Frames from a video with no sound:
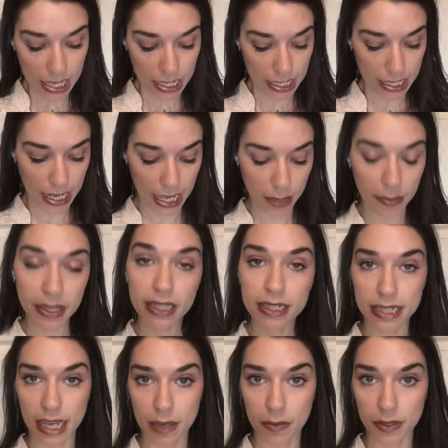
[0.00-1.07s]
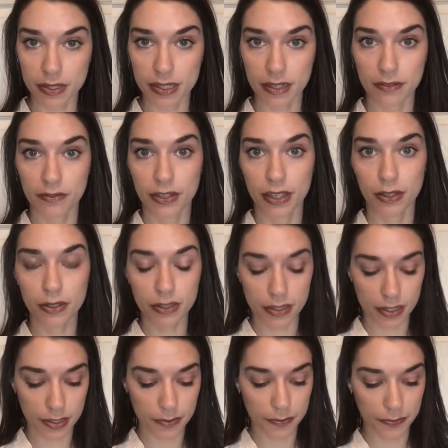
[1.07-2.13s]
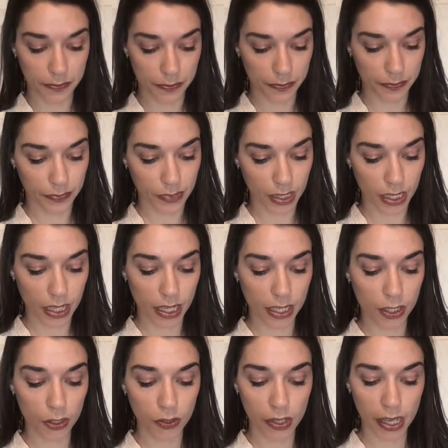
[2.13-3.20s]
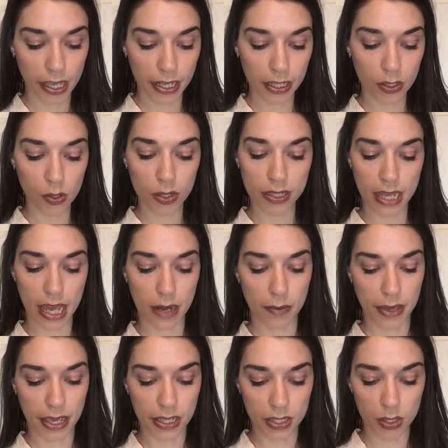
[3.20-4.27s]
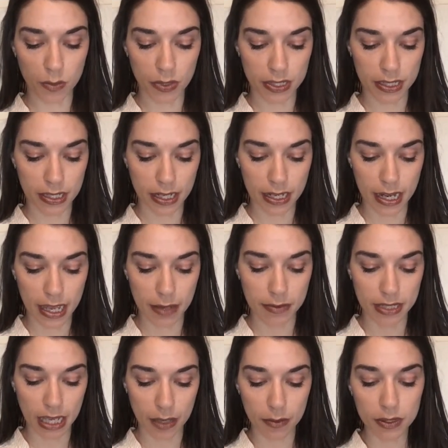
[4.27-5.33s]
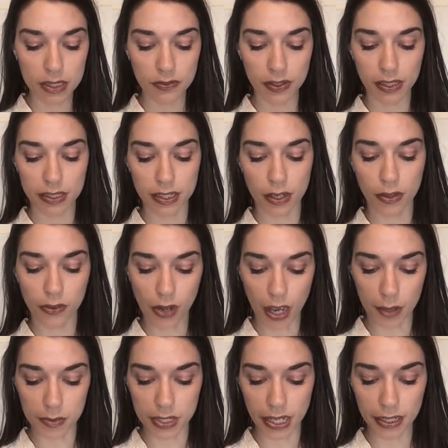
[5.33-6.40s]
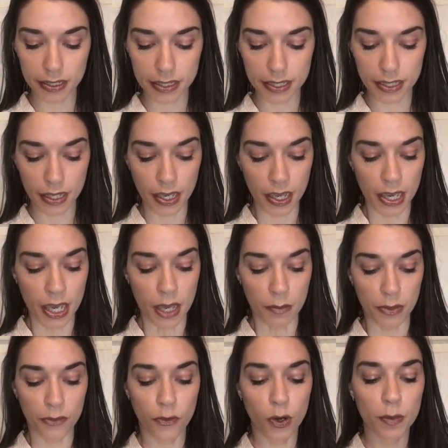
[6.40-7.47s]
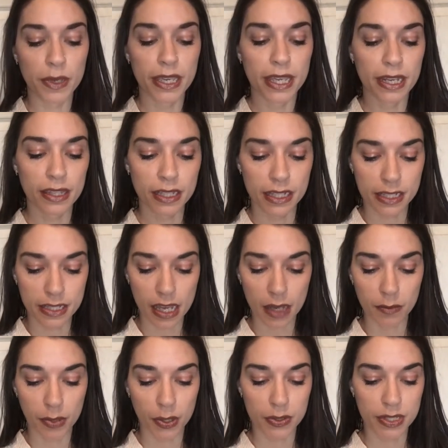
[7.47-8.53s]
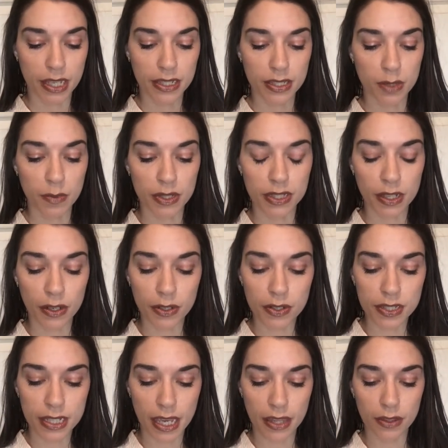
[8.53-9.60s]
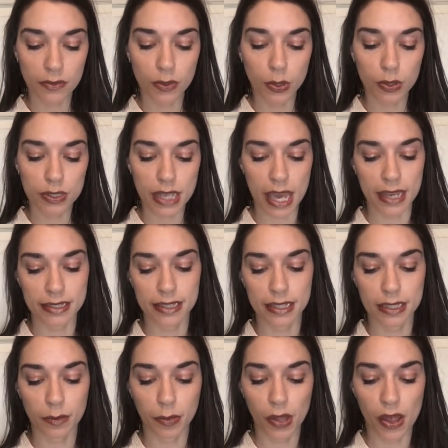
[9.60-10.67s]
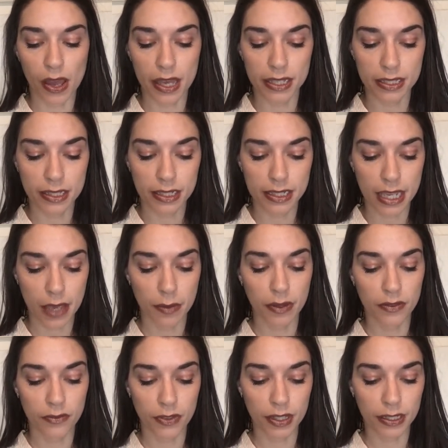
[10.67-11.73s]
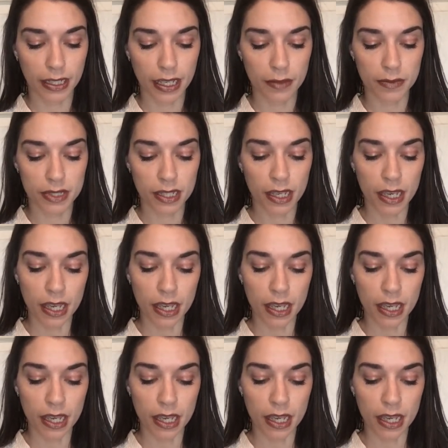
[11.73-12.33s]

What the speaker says: Naming tables and fields. In creating your database, you must name tables, fields, and other objects. Before beginning the design process, you must understand the rules Access applies to table and field names.